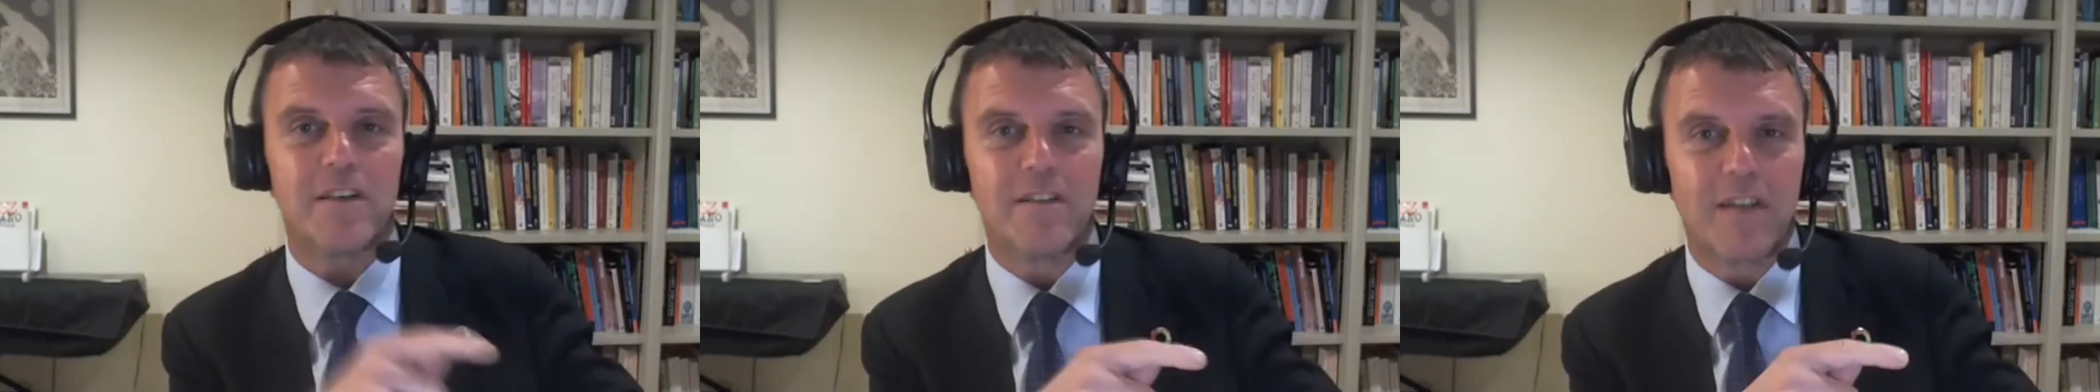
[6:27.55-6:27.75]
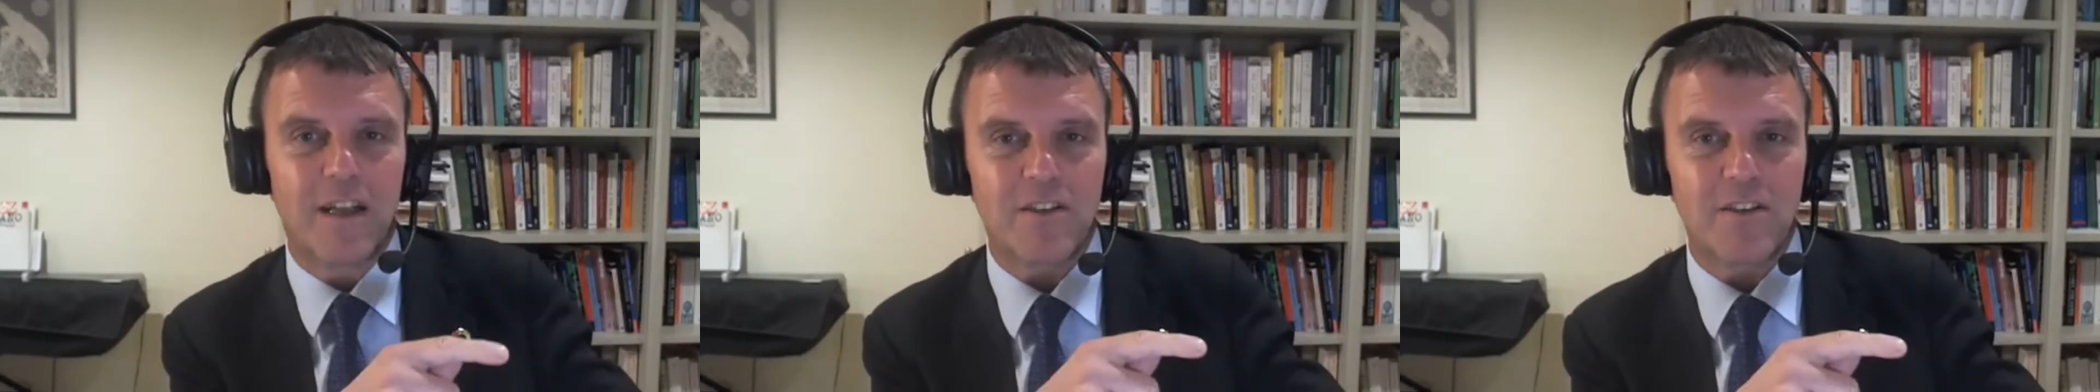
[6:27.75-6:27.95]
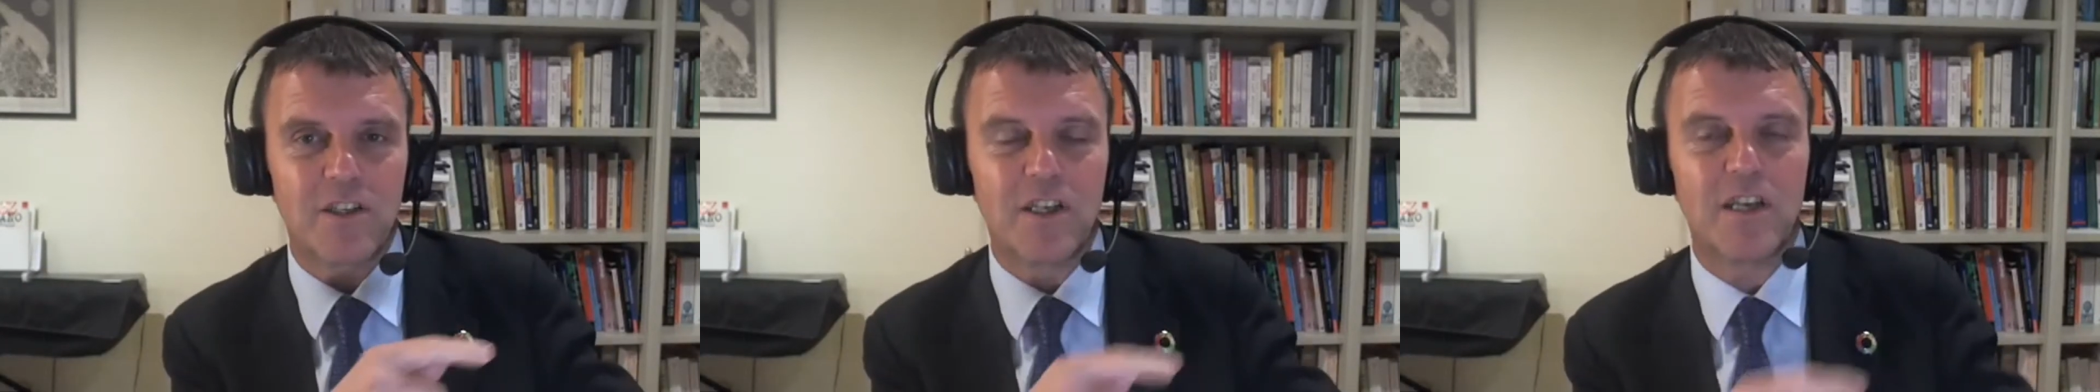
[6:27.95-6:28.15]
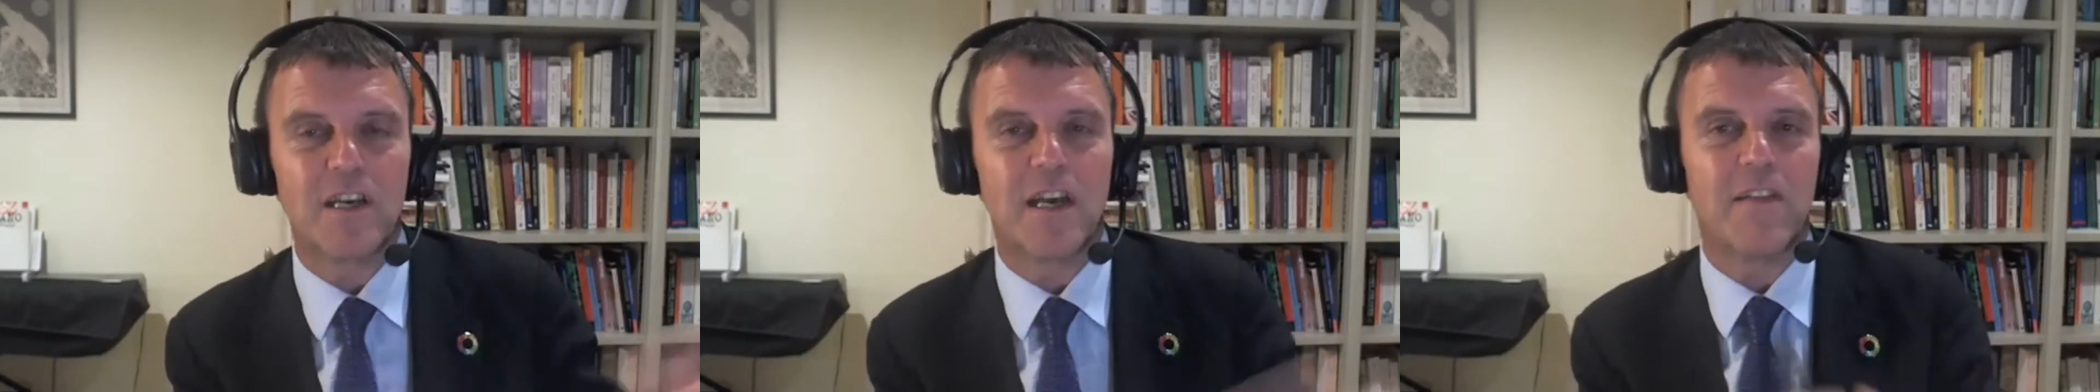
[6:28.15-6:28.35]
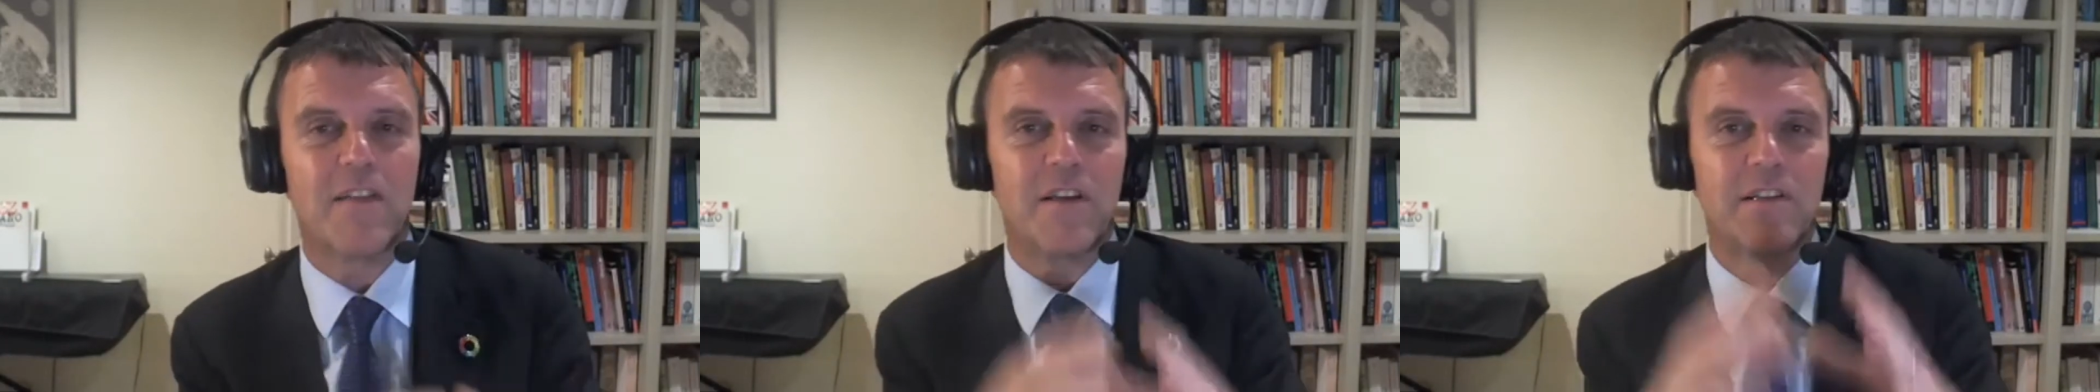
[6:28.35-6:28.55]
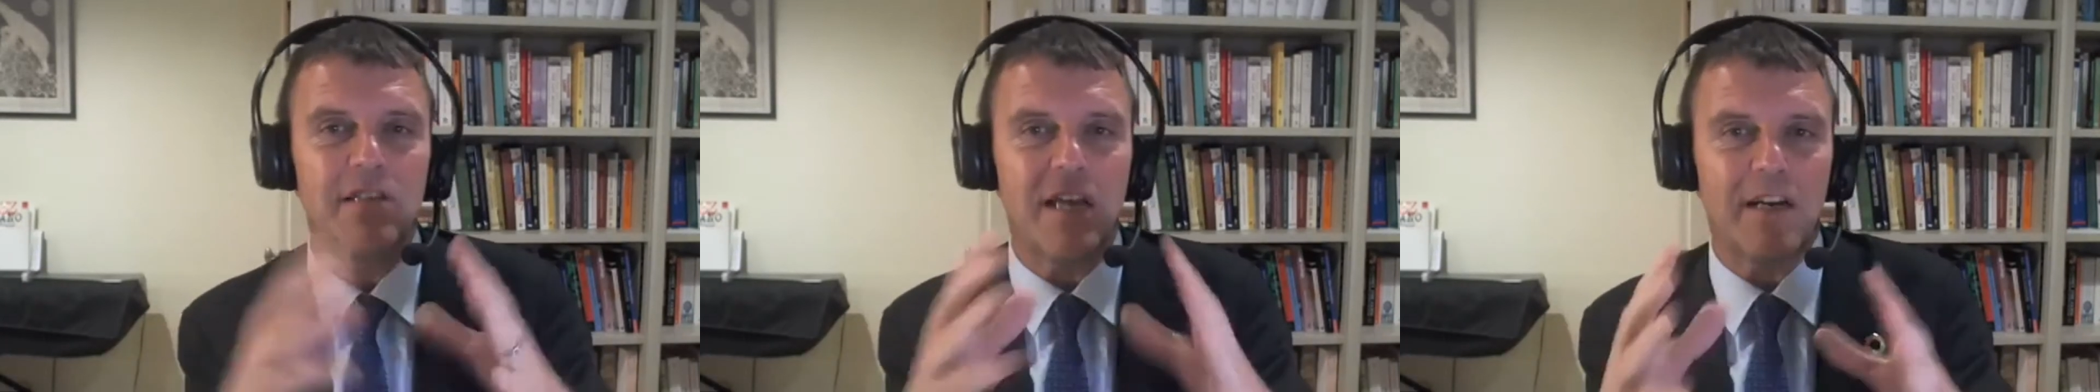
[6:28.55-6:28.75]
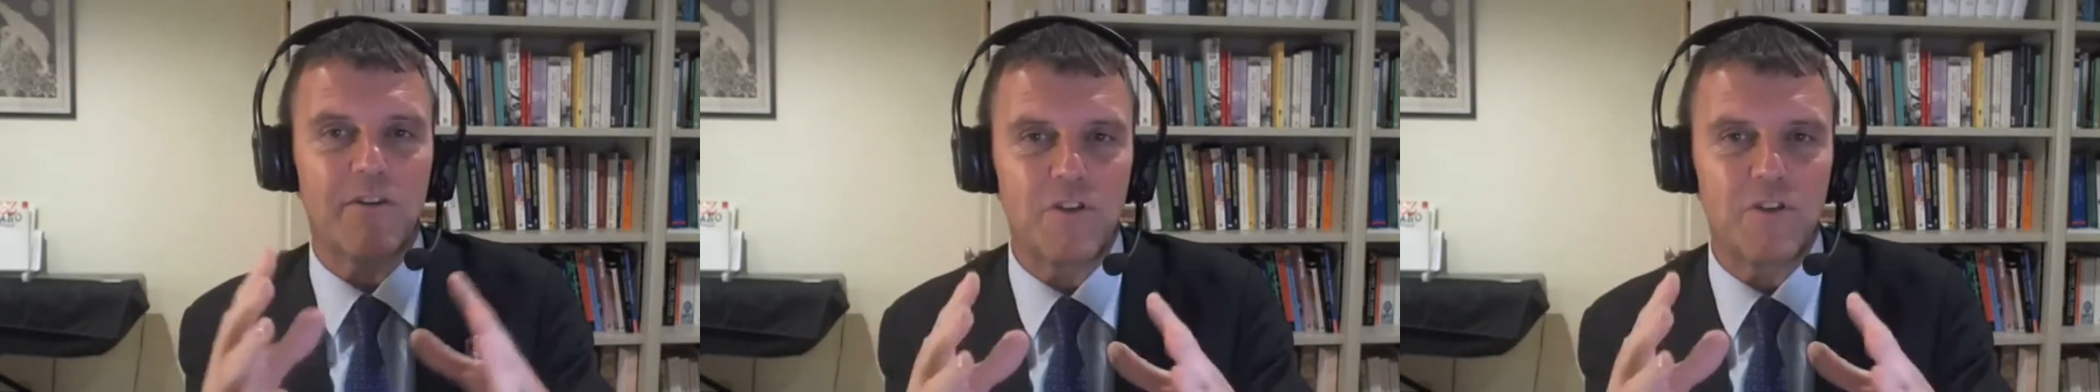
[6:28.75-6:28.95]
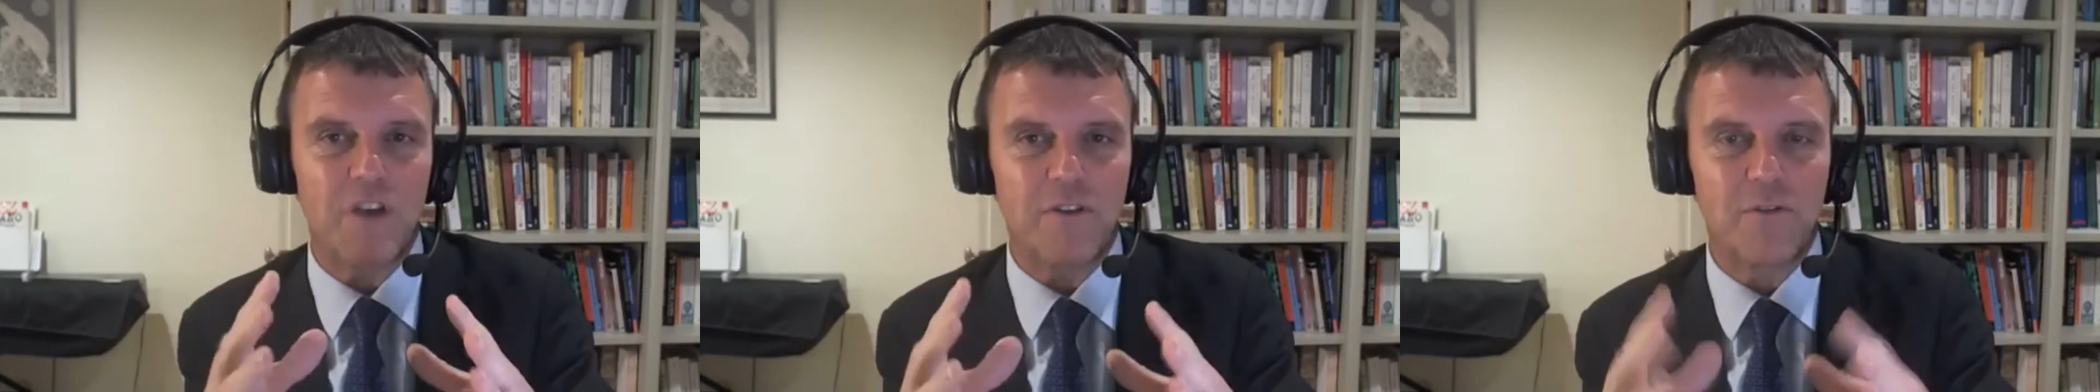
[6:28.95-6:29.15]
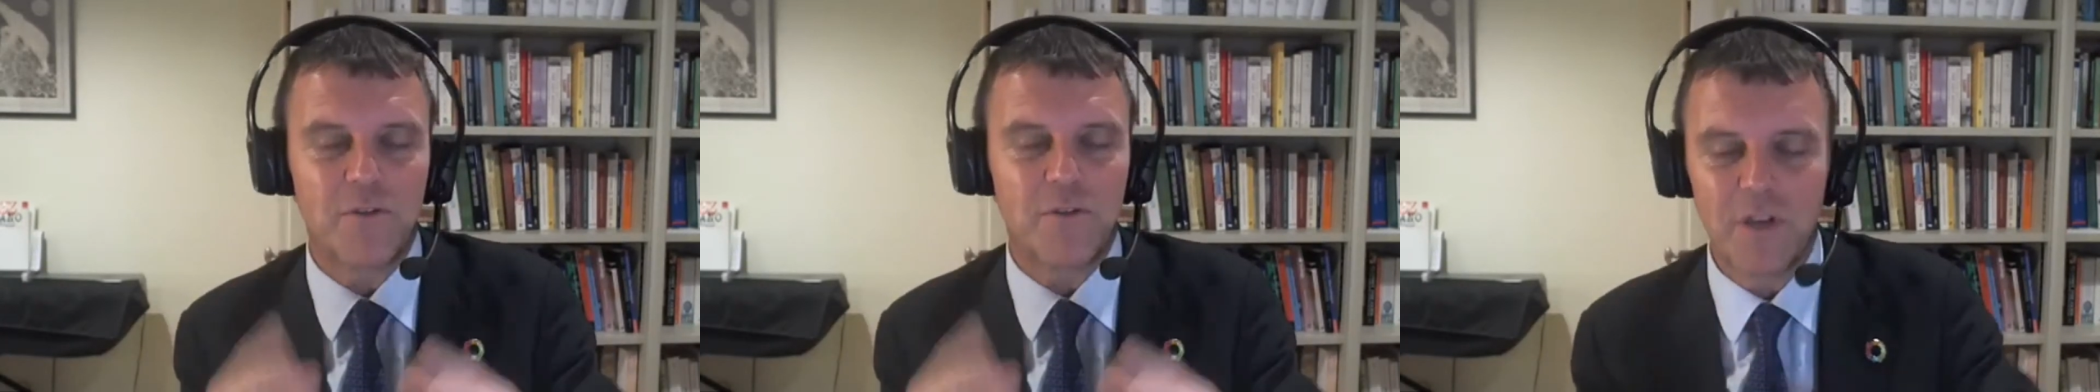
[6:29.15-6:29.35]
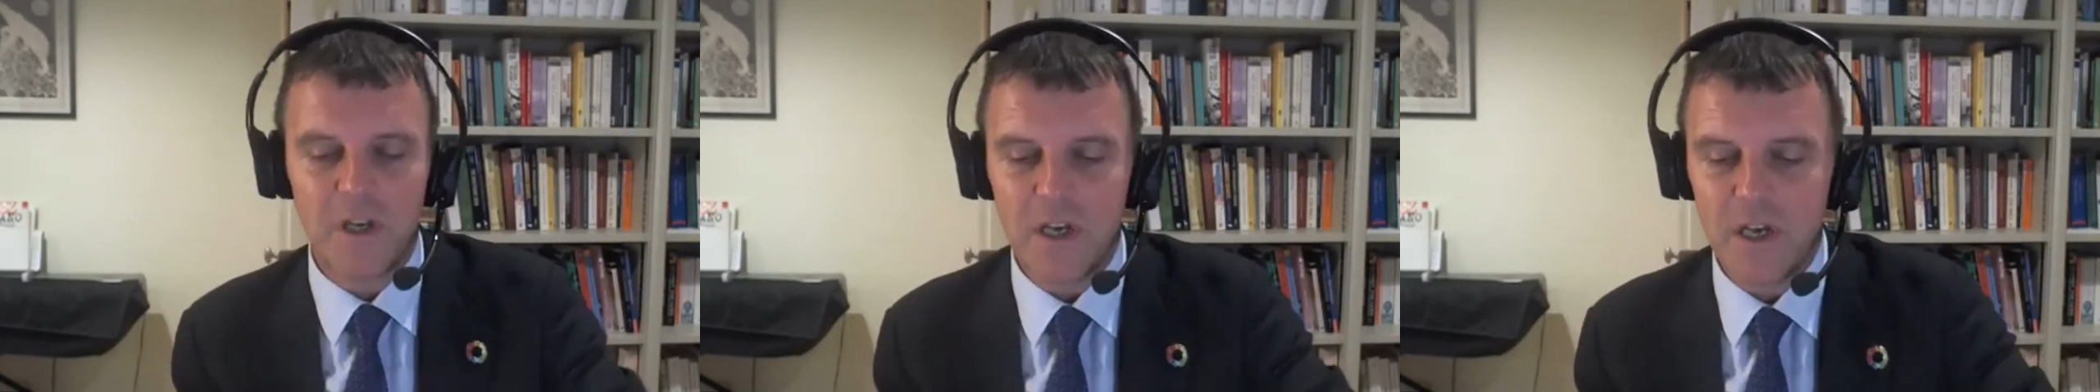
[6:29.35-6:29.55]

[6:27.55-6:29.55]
last year, and the Secretary General